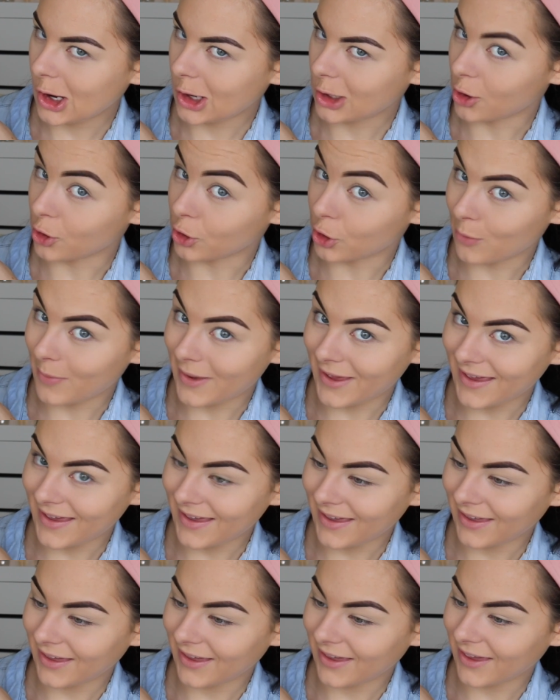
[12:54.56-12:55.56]
Cocoa
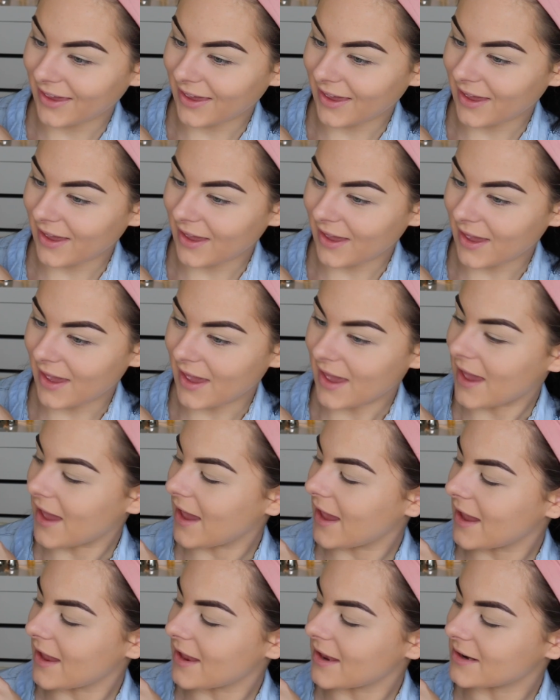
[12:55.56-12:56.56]
Bear,
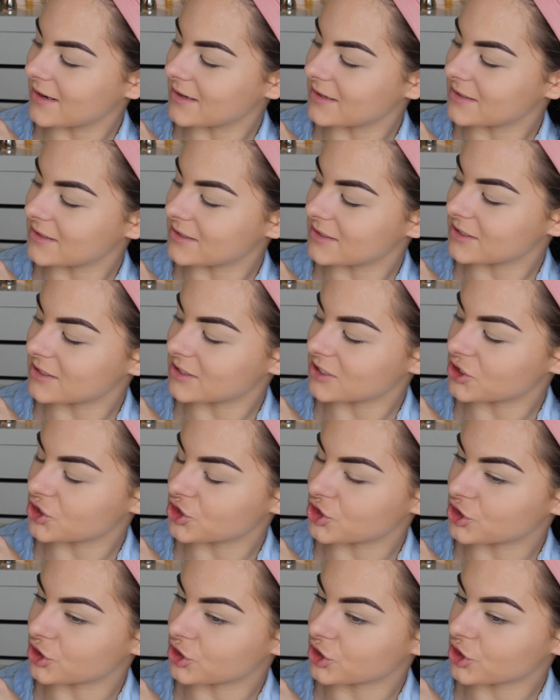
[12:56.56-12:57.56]

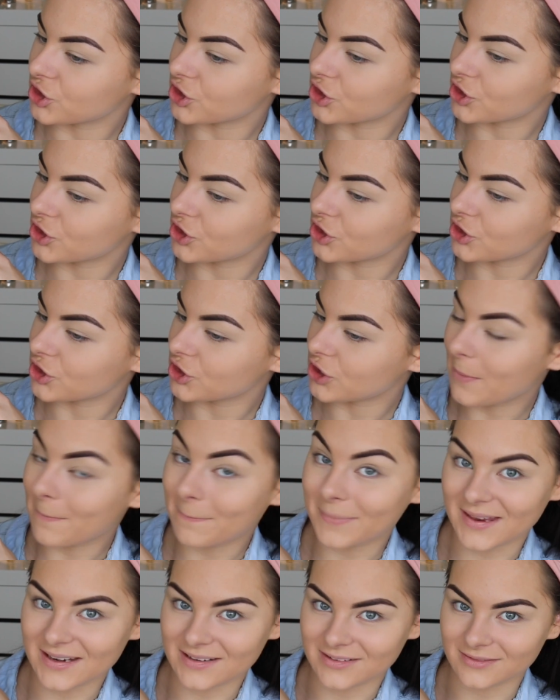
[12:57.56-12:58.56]
and
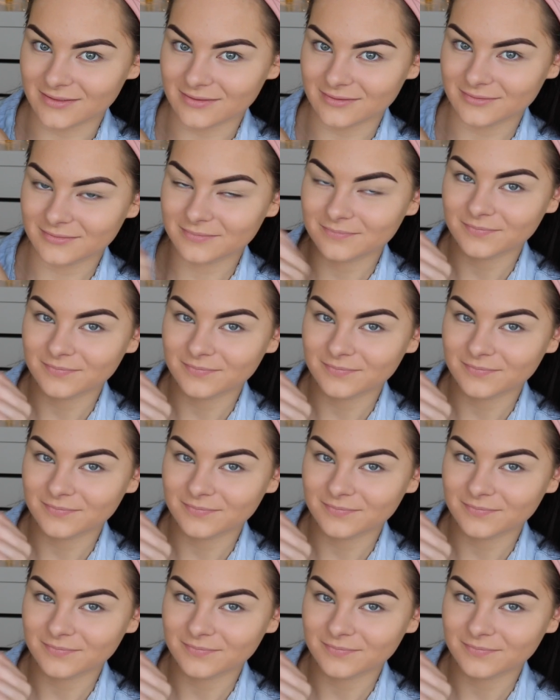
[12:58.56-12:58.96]
Bitten.